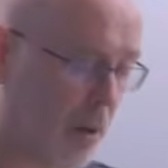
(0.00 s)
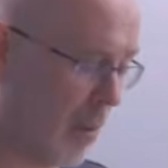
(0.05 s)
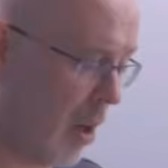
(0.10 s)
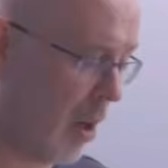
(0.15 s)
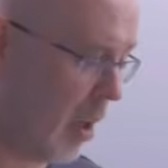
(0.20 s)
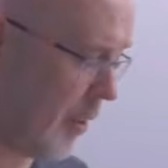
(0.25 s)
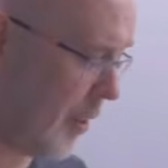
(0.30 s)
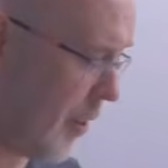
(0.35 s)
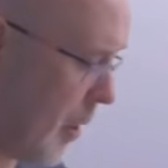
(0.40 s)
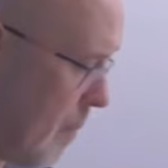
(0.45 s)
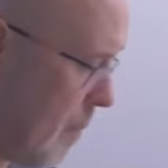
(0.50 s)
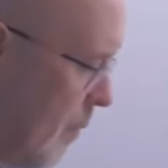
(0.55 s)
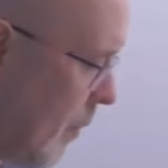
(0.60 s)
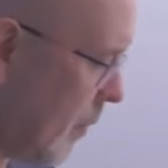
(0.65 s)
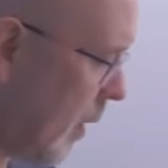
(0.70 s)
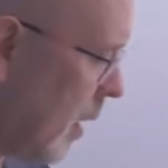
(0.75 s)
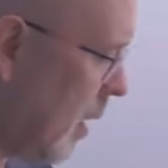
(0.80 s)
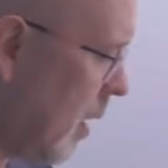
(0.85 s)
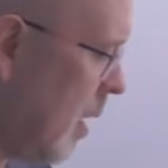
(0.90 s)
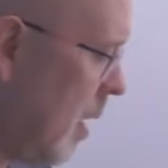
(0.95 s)
per month.
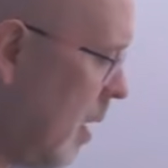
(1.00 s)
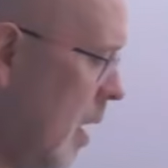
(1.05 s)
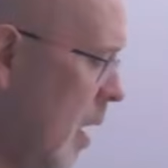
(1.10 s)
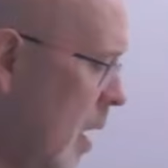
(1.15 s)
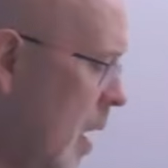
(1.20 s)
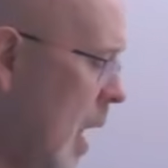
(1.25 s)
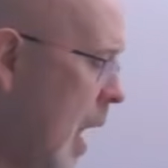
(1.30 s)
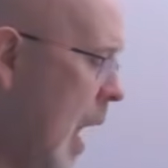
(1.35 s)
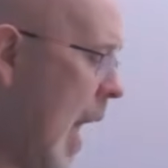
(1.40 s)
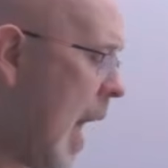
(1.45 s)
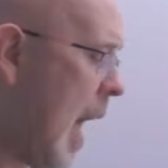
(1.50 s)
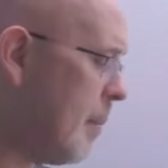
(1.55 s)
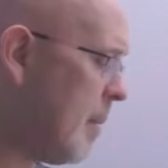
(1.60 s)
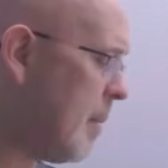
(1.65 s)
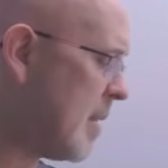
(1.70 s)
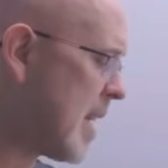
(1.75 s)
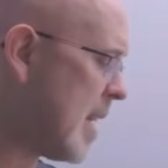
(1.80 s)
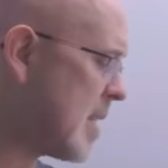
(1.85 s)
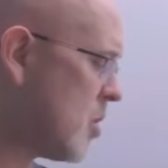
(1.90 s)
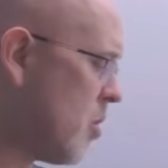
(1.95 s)

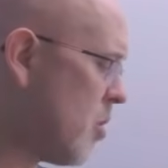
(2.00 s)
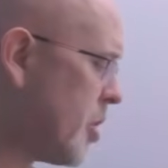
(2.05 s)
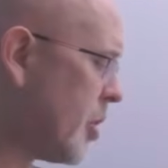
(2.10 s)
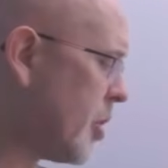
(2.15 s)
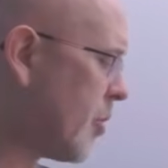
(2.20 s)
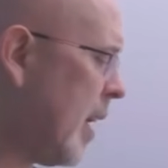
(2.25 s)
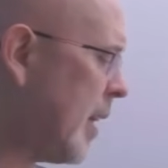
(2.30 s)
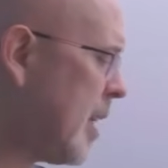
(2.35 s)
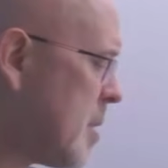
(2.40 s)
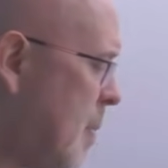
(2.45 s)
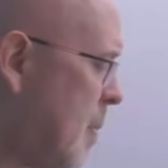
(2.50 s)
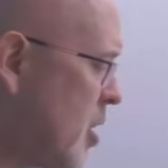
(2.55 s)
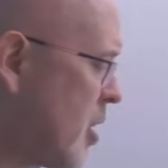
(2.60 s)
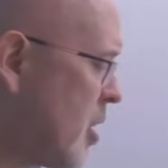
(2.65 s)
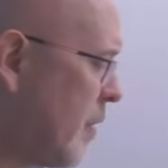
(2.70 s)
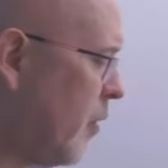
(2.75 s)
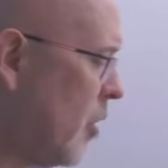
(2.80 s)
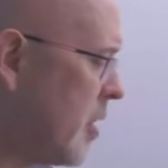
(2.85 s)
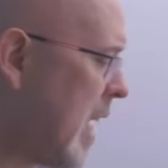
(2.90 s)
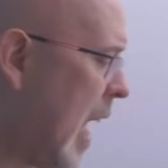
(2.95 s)
It says, in order to create this
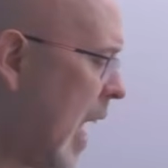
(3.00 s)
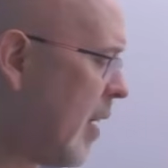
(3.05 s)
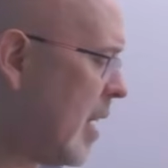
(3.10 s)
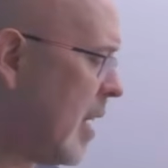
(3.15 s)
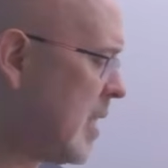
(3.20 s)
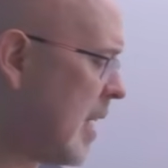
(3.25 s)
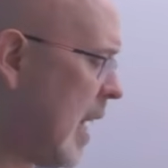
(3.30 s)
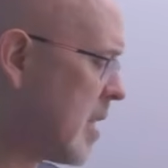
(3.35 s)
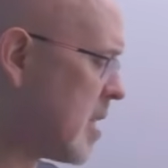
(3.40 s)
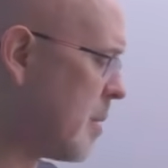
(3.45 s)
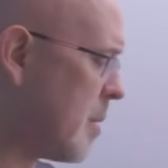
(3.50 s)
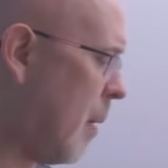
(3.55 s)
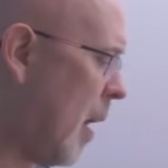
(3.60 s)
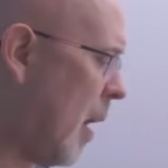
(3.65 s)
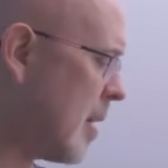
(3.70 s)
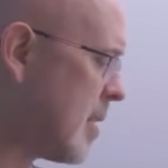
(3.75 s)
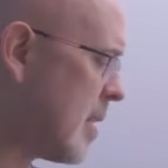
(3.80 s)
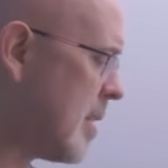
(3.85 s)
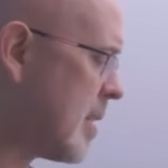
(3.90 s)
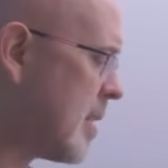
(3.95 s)
pension fund, Harry intends to
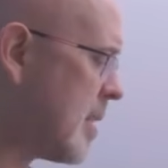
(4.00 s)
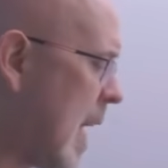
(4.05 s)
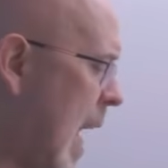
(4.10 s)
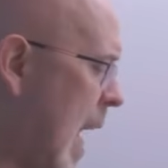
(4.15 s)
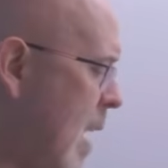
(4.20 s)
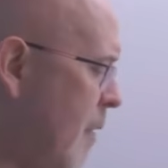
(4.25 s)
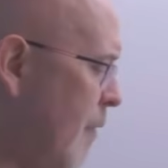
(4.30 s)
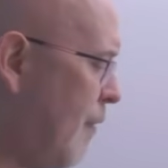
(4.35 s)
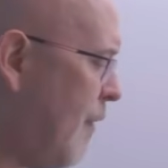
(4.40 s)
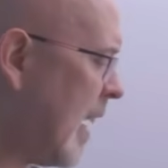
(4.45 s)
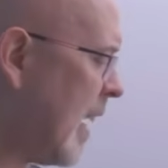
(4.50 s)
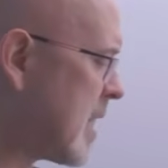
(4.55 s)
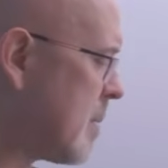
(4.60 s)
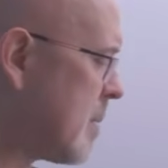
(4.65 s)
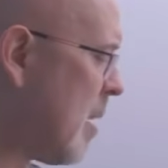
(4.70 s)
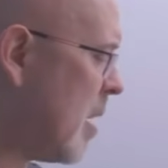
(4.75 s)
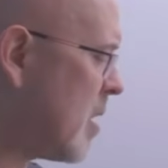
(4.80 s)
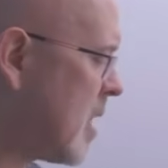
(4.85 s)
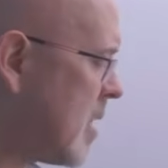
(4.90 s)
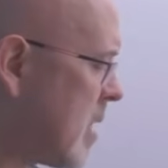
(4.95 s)
deposit the same
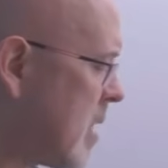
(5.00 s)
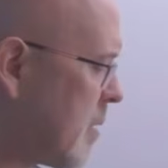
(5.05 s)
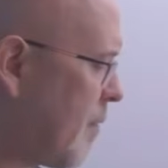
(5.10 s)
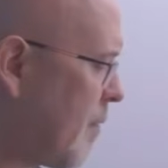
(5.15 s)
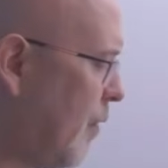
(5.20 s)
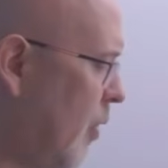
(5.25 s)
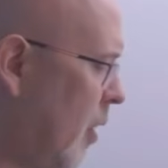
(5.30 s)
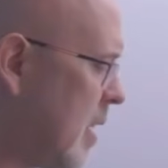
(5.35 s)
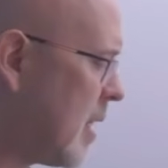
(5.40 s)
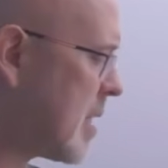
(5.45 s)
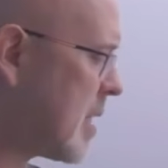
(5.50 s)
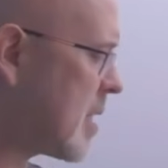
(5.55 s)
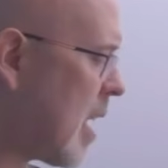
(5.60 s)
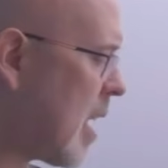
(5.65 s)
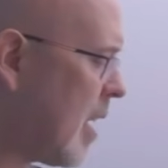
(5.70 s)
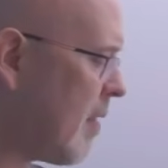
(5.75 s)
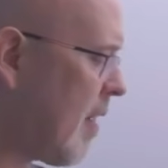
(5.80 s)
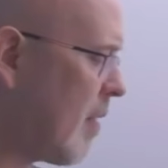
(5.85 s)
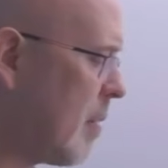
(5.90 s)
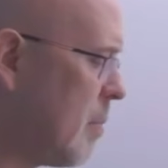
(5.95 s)
fixed amount into the fund at the
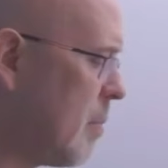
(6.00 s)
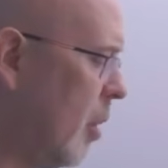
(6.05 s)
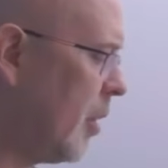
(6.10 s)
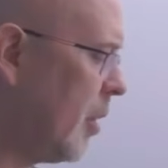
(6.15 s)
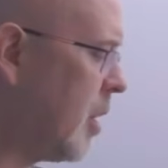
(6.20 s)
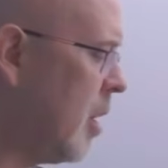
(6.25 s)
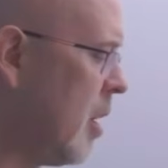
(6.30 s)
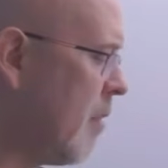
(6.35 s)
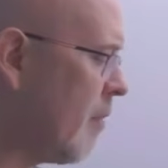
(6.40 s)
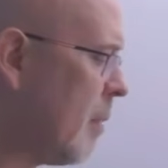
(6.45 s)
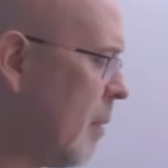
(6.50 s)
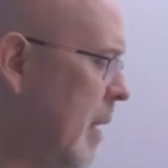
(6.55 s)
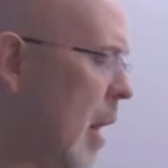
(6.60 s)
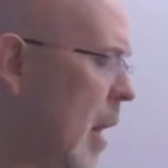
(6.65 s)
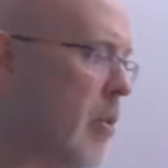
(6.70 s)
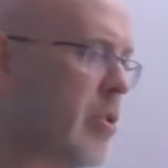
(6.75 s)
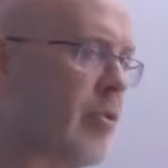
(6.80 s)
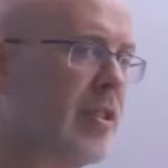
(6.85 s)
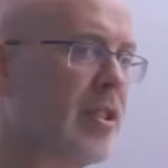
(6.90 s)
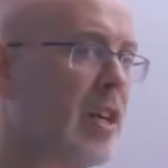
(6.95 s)
start of every month from
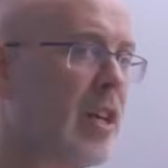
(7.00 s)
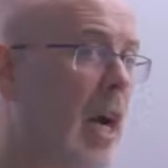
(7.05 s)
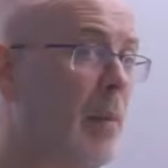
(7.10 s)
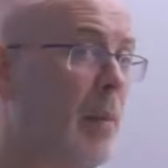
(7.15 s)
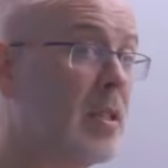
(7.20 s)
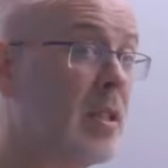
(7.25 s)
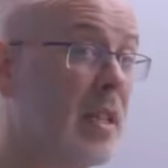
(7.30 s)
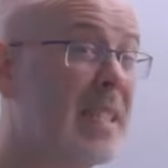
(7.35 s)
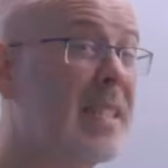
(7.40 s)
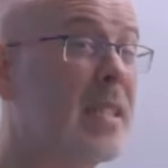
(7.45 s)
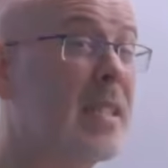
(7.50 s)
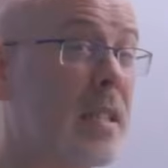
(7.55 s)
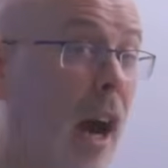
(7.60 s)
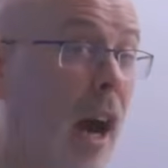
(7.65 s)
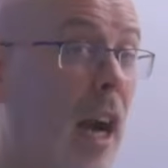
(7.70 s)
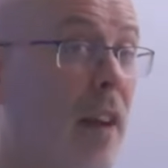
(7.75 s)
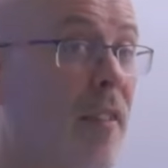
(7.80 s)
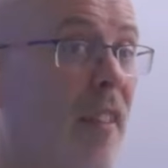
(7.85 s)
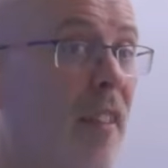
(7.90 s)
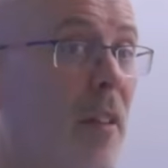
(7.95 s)
now into retirement. So at the
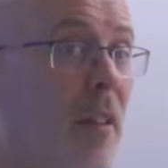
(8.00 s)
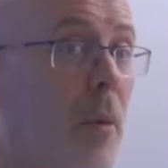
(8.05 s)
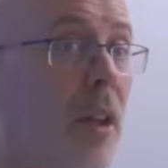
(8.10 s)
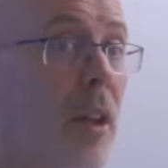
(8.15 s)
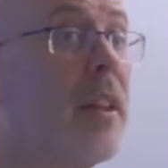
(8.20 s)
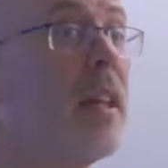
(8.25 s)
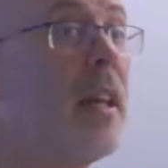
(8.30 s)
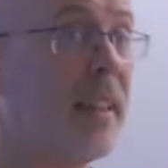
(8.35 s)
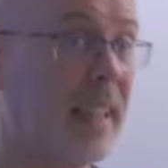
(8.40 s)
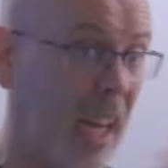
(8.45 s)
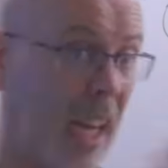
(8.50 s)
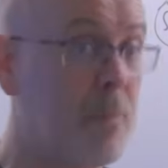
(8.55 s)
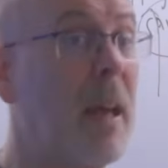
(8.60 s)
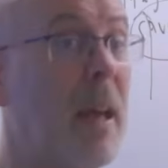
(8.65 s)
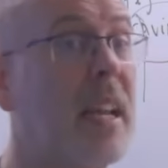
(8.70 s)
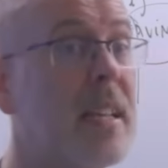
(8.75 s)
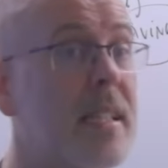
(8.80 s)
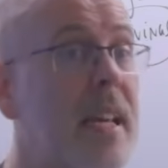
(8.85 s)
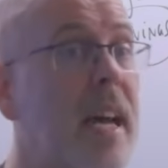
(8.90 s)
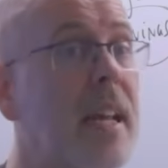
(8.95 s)
start of every month,
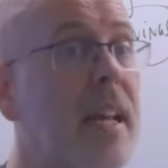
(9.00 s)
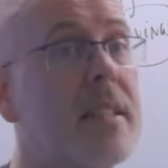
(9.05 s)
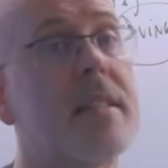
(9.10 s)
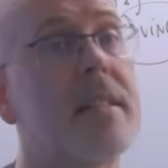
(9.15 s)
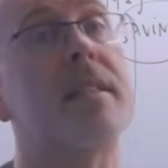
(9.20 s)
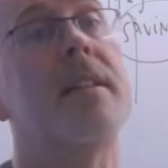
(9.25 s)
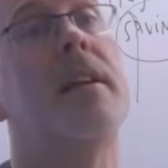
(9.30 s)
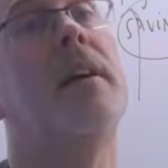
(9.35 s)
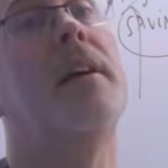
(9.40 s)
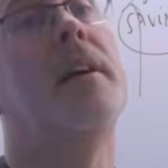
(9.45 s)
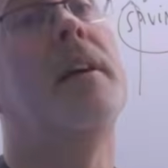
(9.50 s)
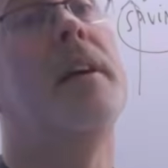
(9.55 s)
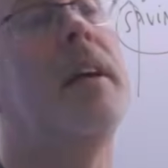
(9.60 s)
that makes sense.